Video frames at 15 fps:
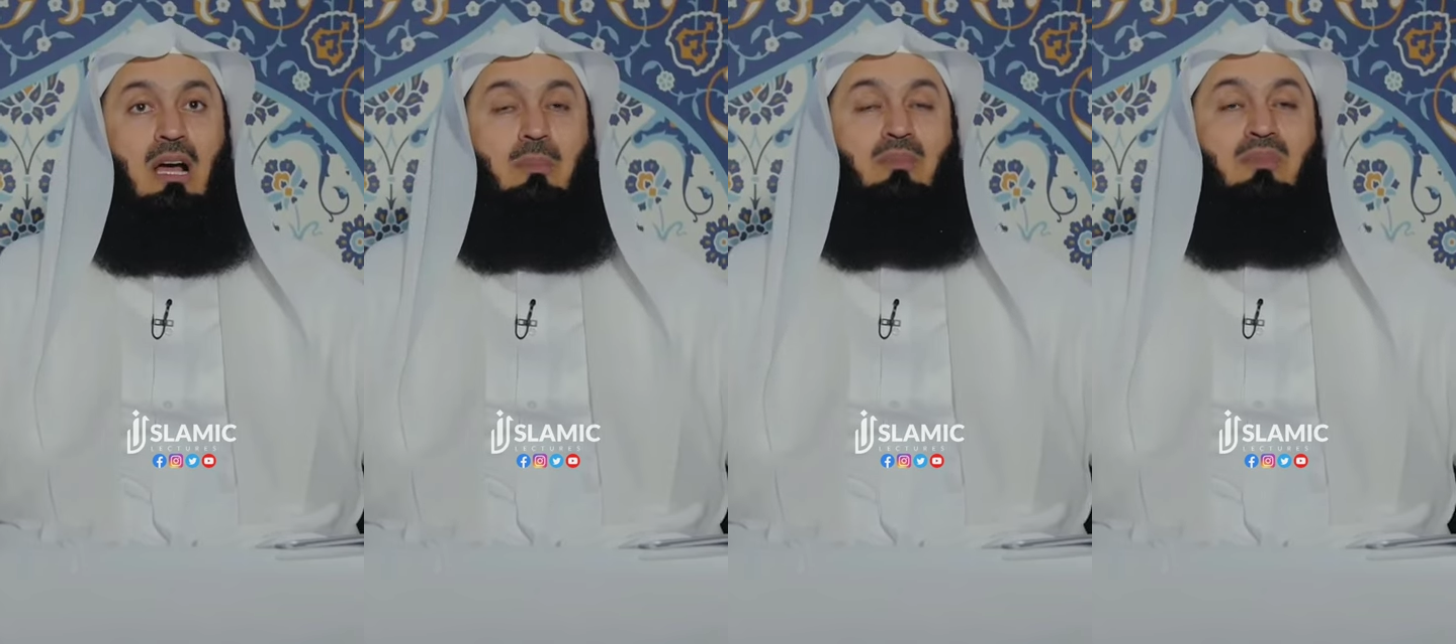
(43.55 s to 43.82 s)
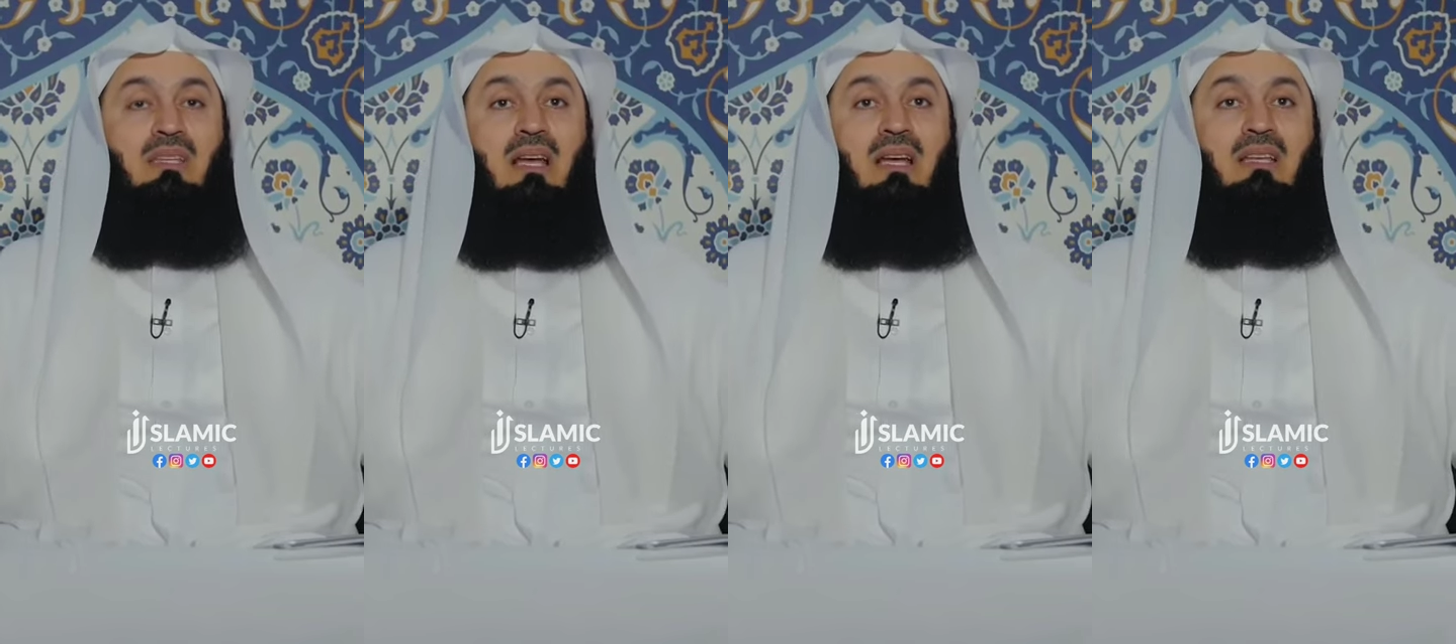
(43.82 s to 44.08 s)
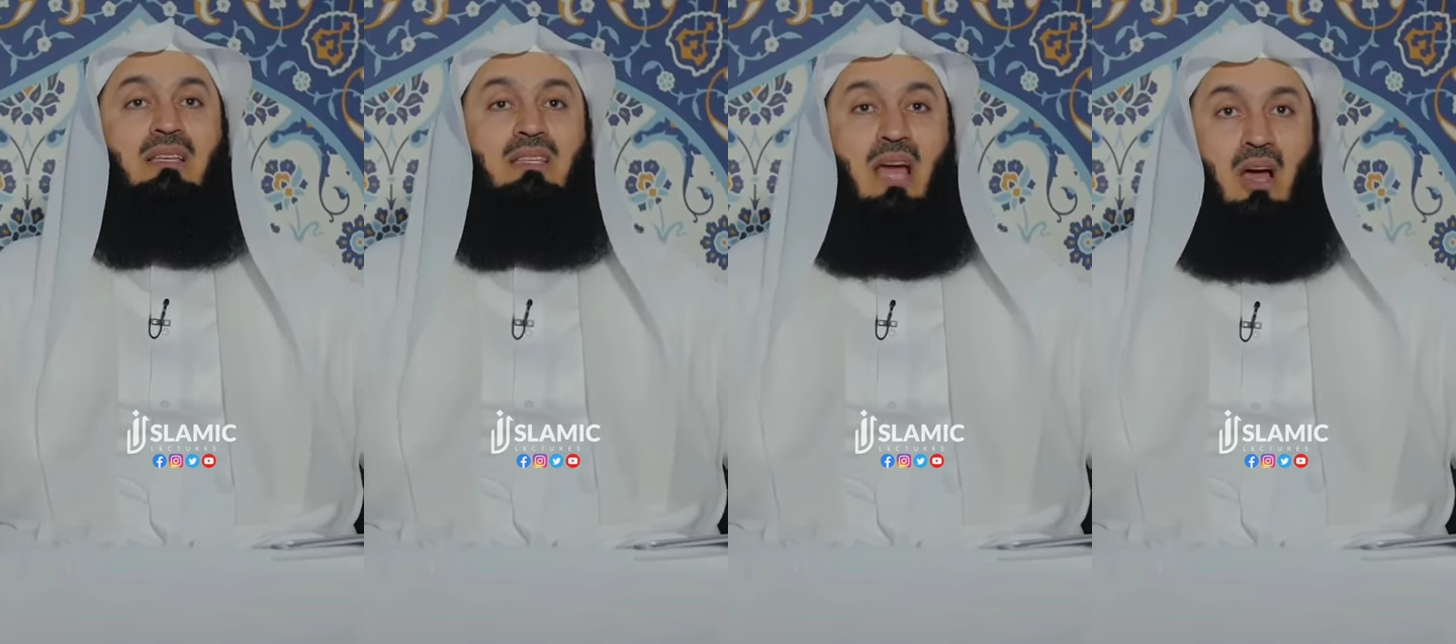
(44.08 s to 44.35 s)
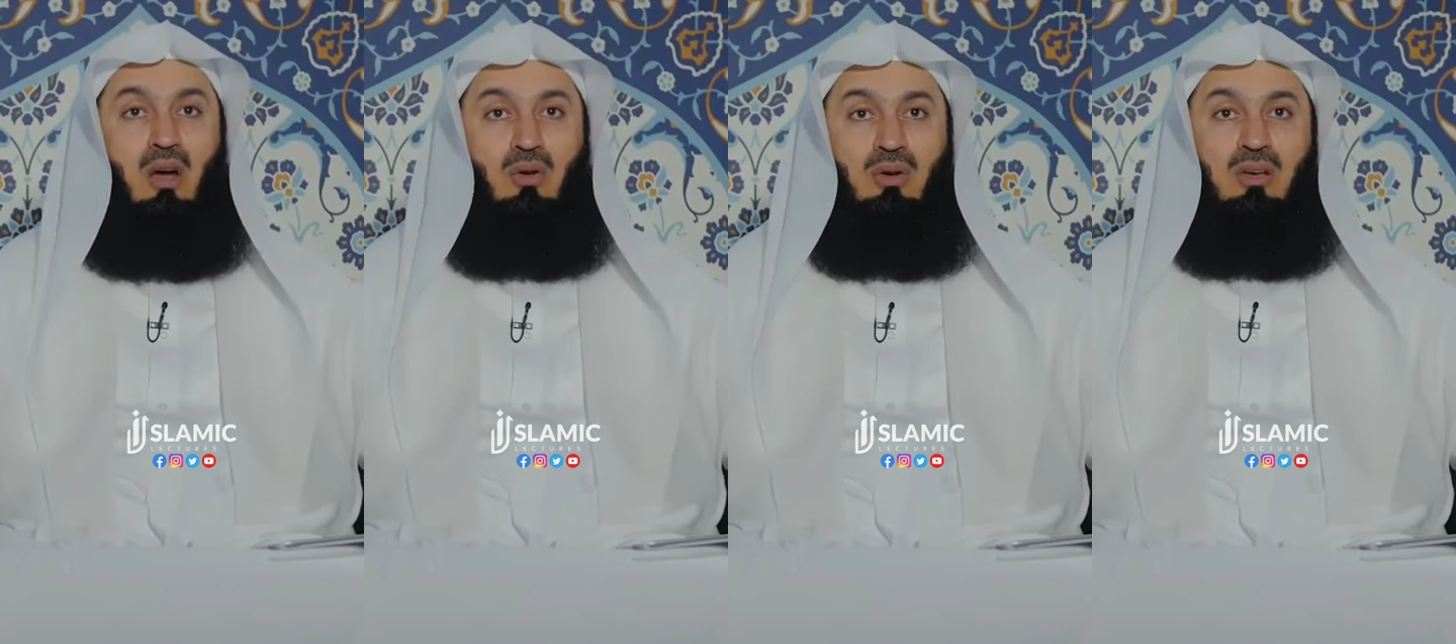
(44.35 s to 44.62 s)
upside
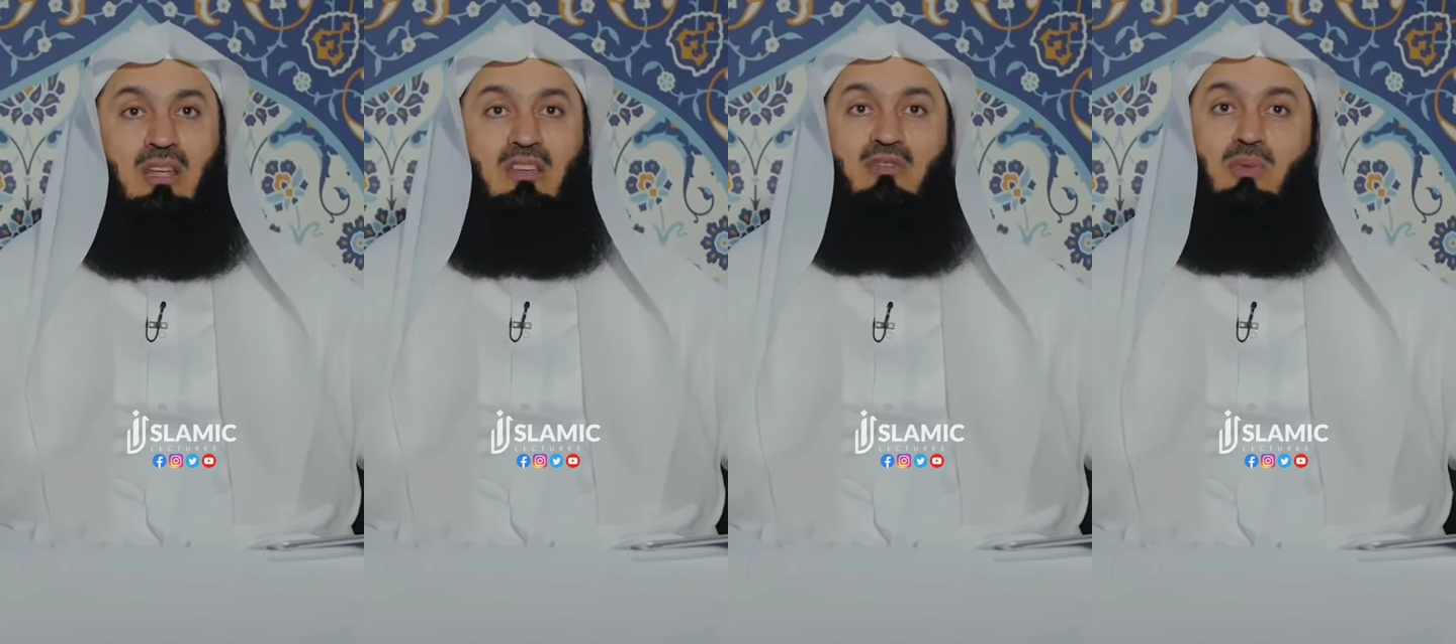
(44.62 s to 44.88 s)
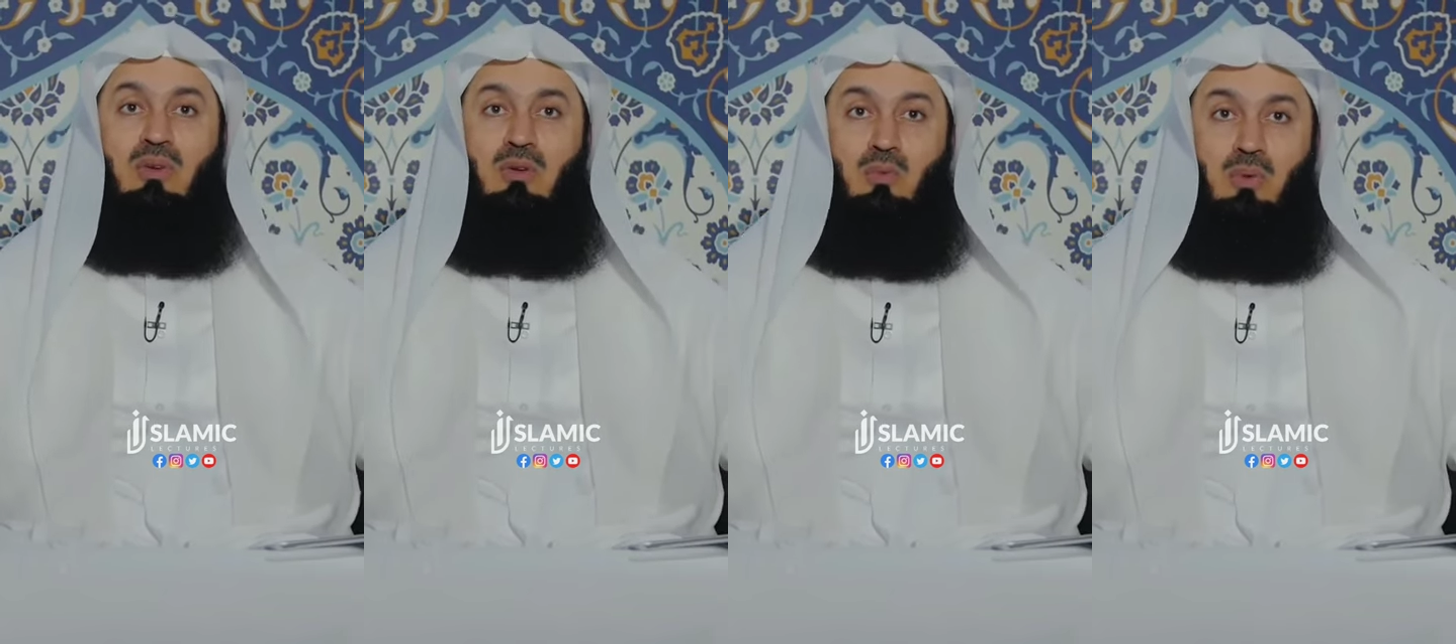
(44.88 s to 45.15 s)
down if we